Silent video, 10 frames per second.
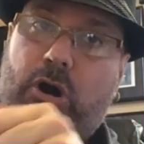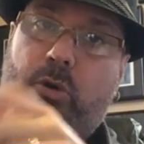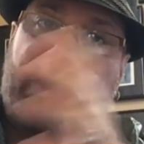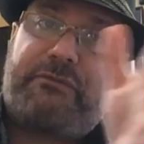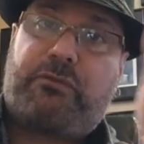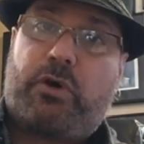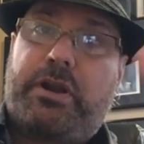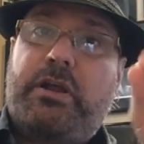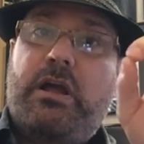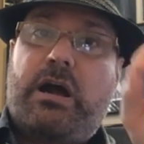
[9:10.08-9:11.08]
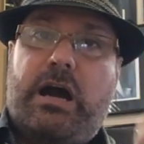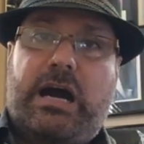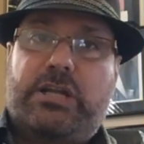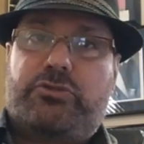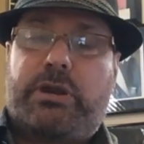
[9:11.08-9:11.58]
roll, wait for it,
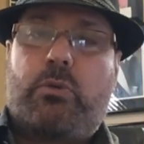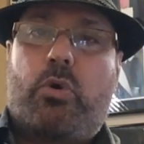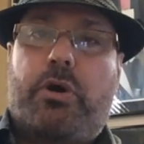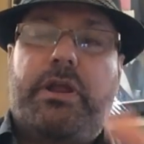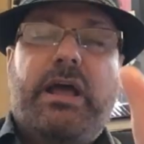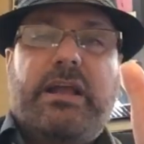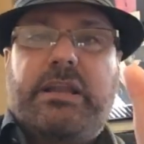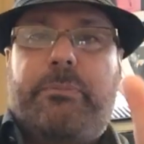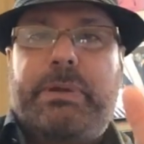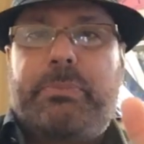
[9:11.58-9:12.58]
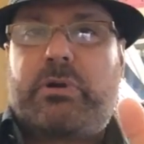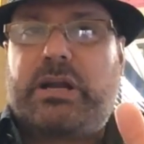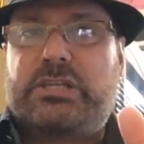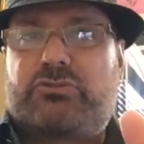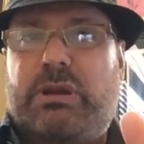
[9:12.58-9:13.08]
Andre Ward. Now, people are
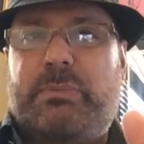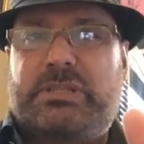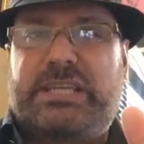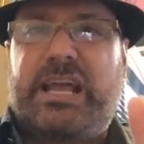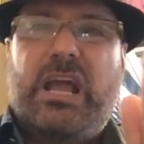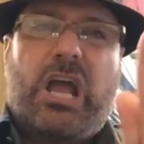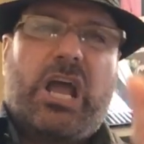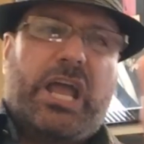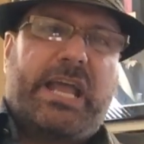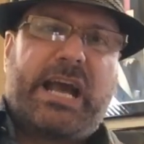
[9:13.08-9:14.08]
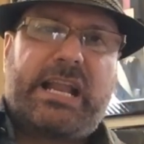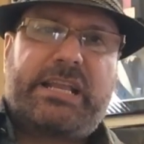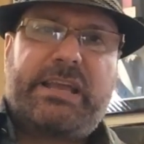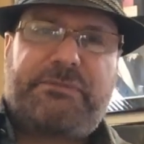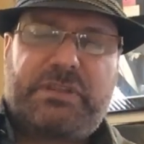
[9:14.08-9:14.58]
going to scream and say, he got
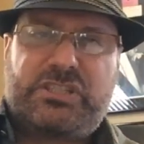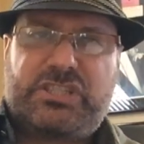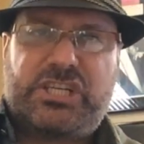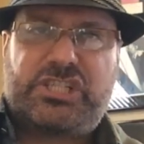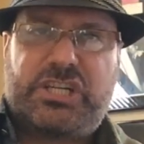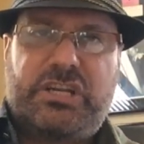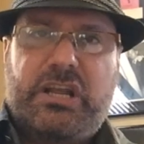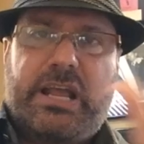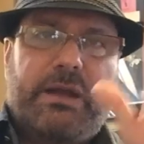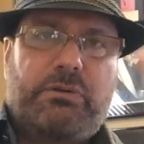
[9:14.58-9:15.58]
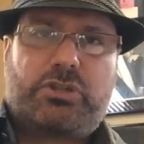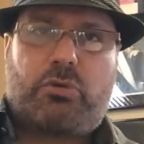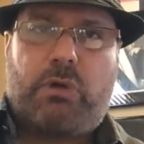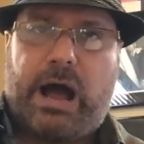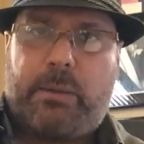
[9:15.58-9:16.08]
a gift decision. It was
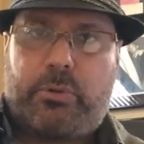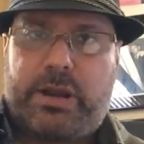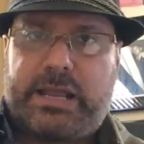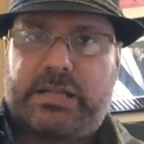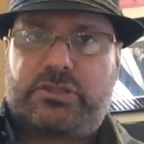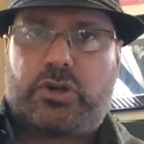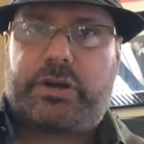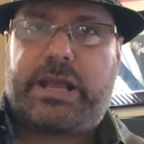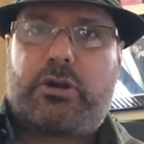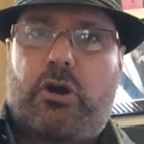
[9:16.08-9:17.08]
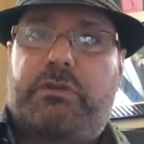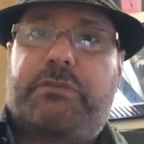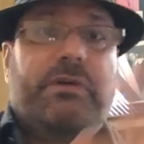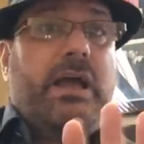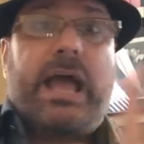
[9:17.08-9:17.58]
a robbery against Sergey
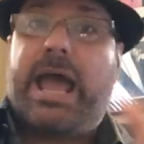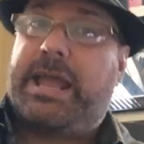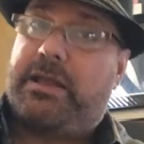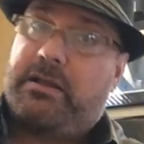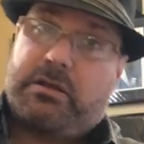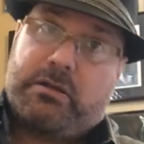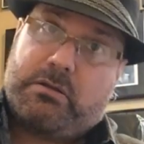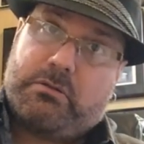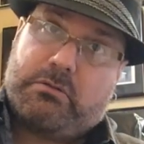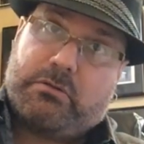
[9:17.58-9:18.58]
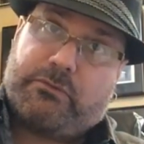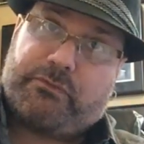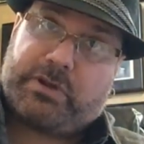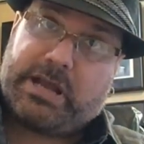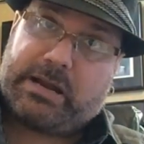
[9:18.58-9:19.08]
Kovalev. Hey,
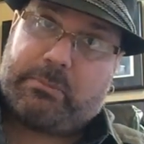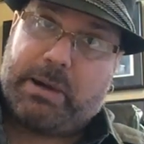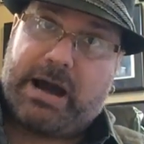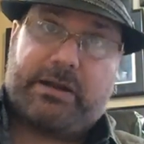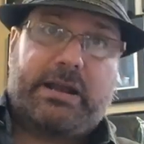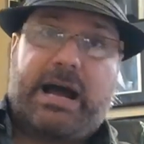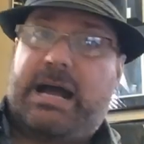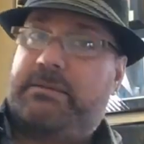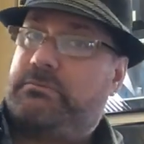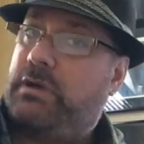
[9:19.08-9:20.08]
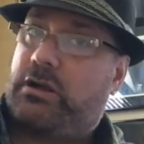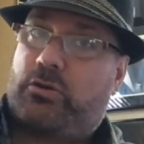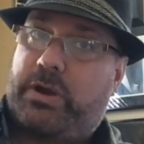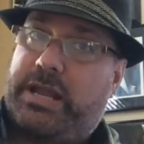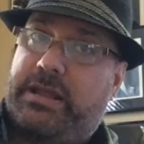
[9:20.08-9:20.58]
forget about it. I
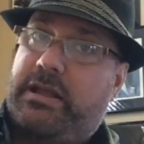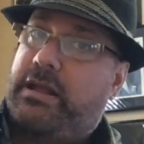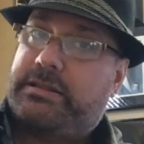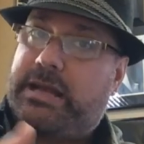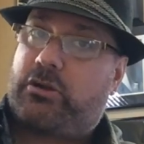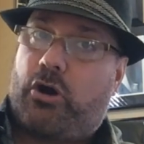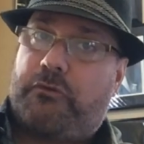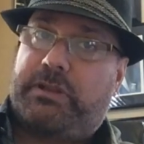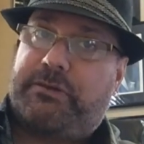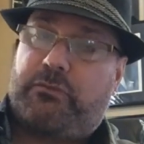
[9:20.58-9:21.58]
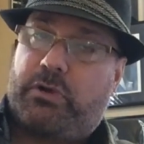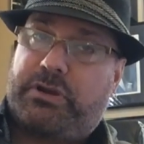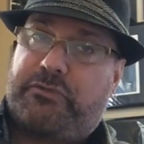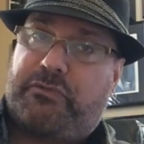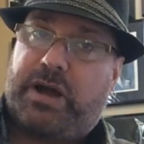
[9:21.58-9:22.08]
agree that Kovalev
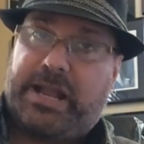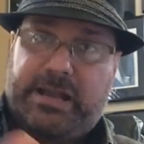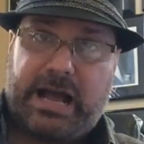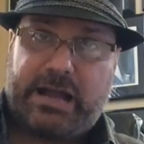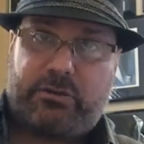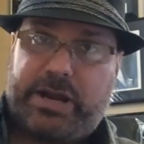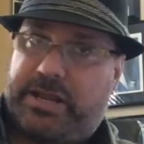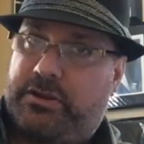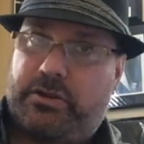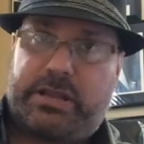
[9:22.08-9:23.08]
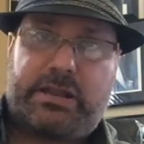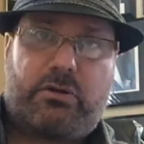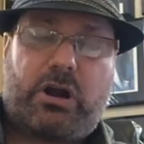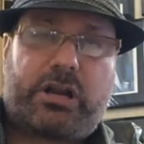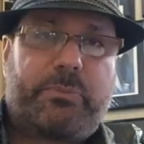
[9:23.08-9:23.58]
won the fight. I agree. You get
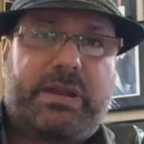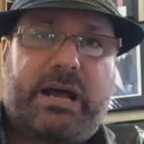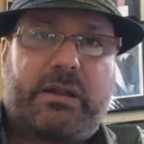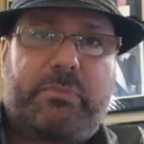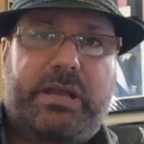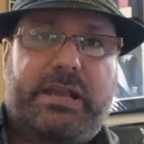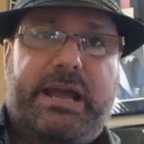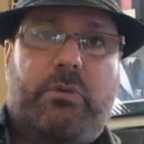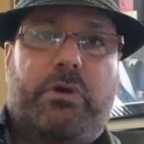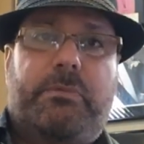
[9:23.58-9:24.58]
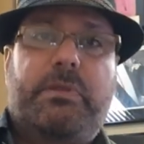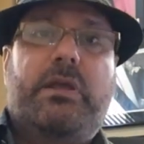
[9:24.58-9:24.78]
no argument out of me on that one.